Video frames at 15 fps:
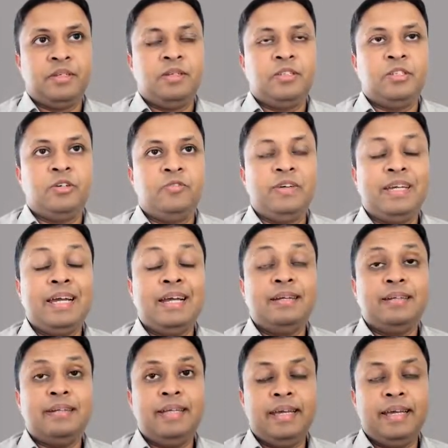So we
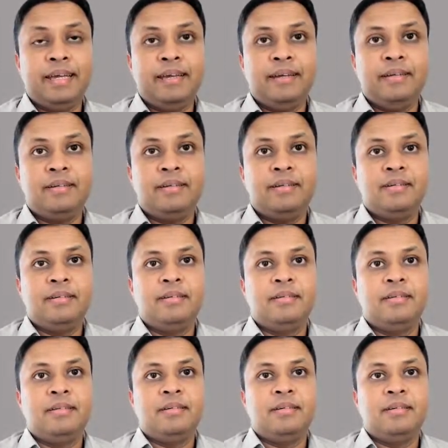can take
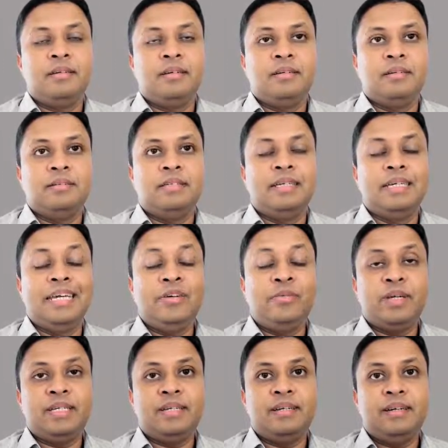the
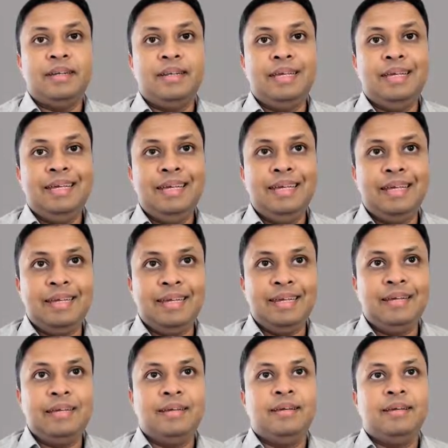equation
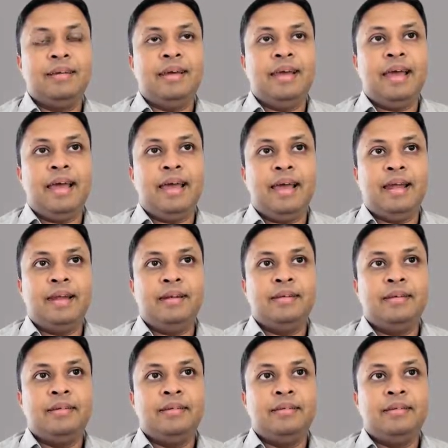E
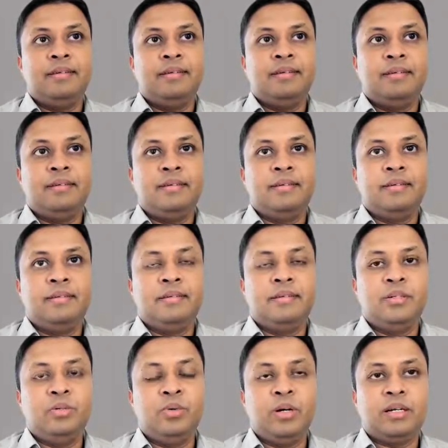and
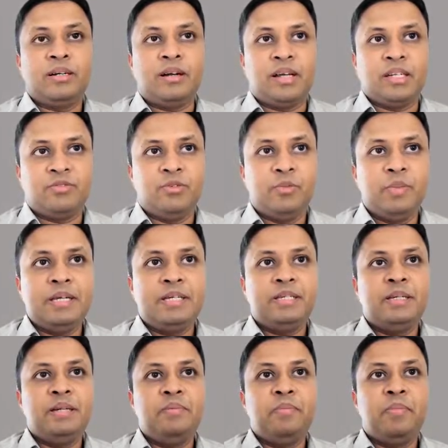do a
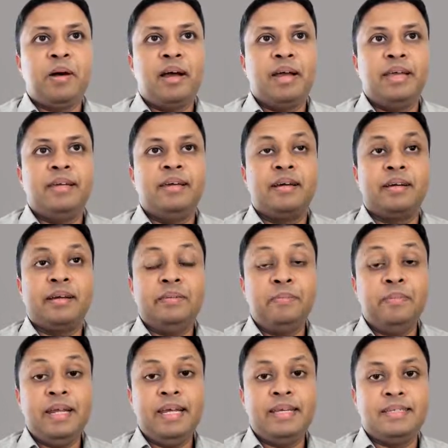transformation by
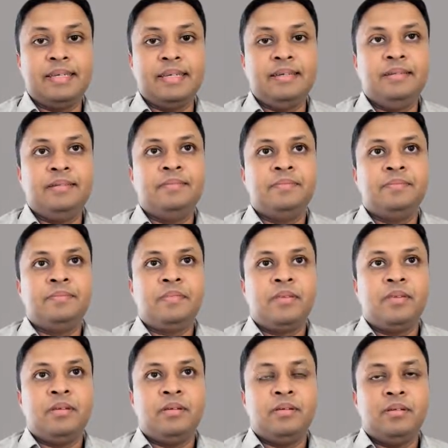replacing
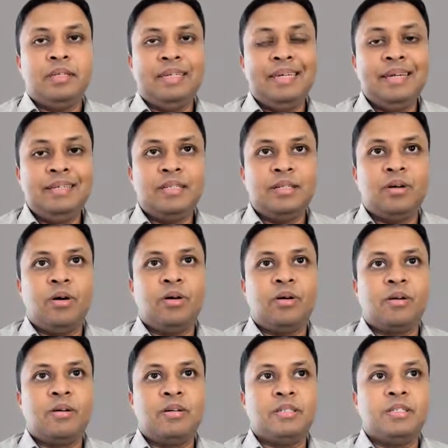each
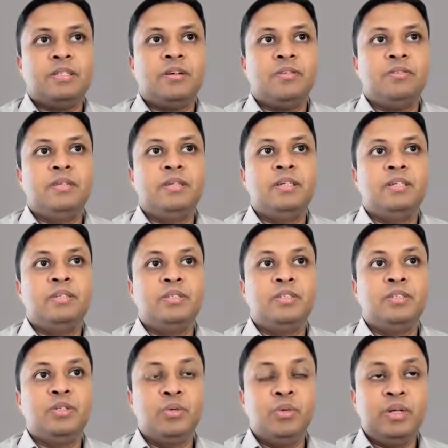occurrence of the
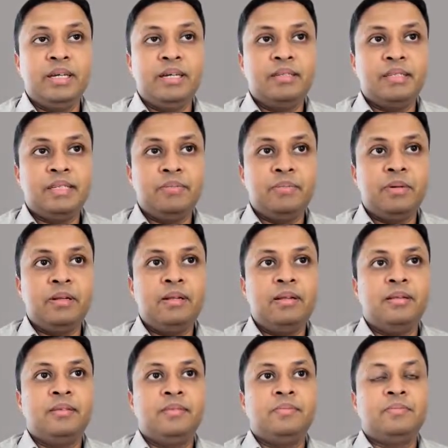union
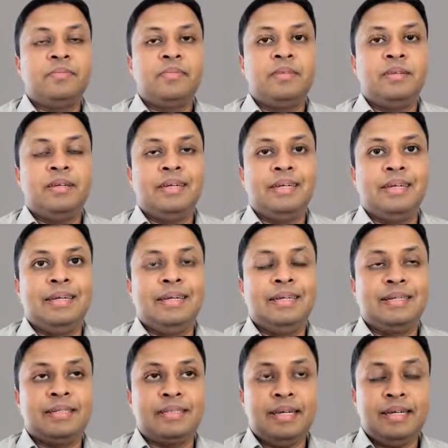symbol,
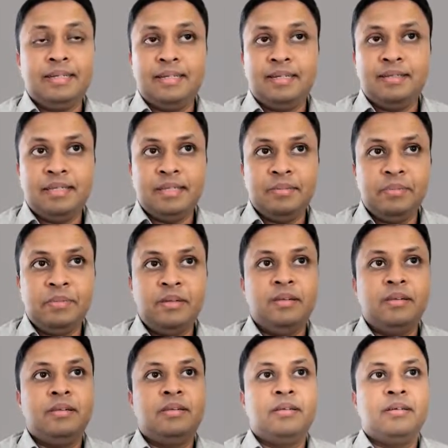intersection symbol,